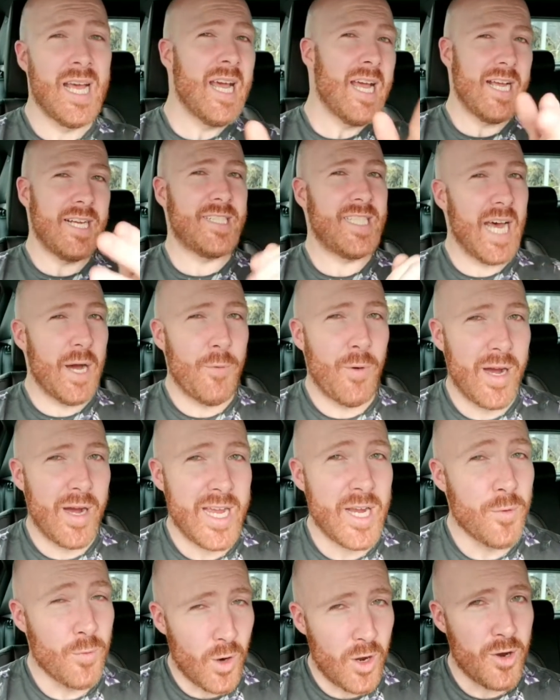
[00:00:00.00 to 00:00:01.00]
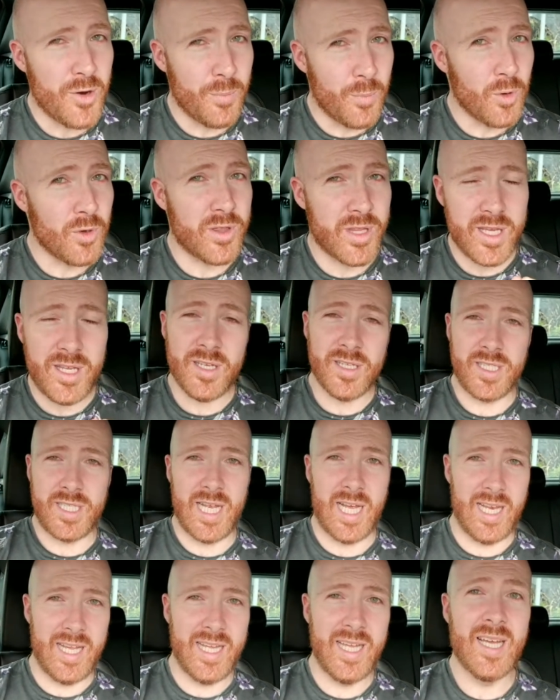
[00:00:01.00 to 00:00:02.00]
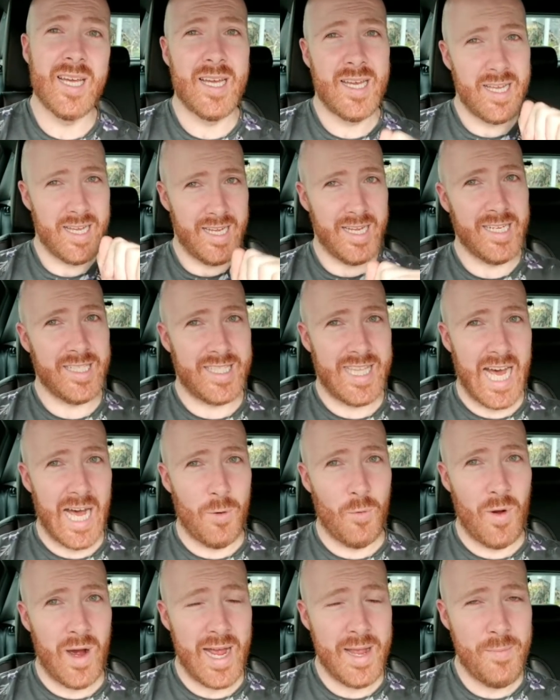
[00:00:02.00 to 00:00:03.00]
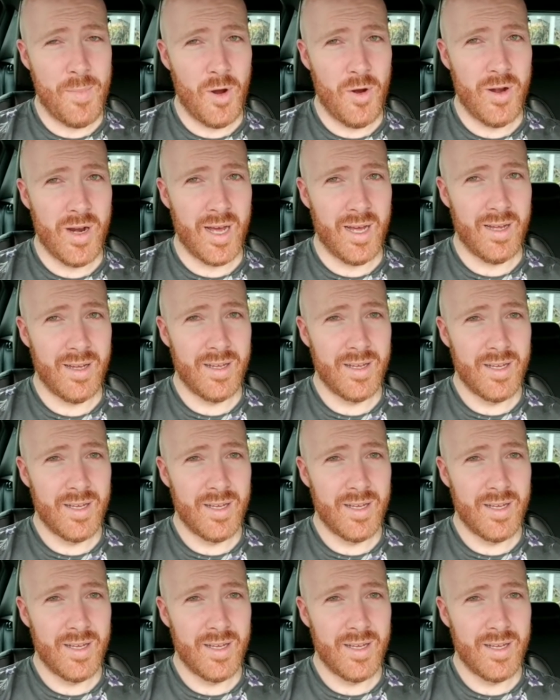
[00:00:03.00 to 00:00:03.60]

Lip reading: Is that why you wrote a book that you're selling? Is that why, Mona?